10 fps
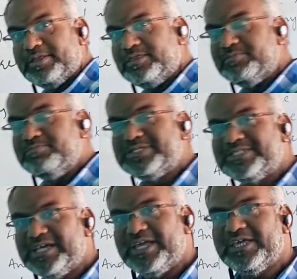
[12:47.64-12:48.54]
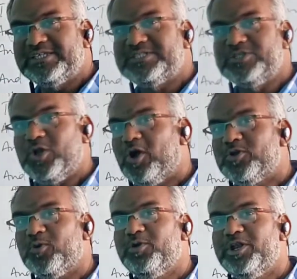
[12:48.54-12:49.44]
the mistake is
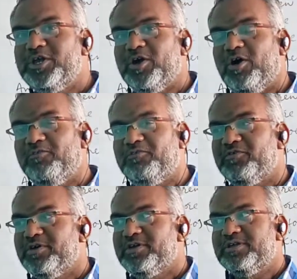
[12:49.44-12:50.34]
not only of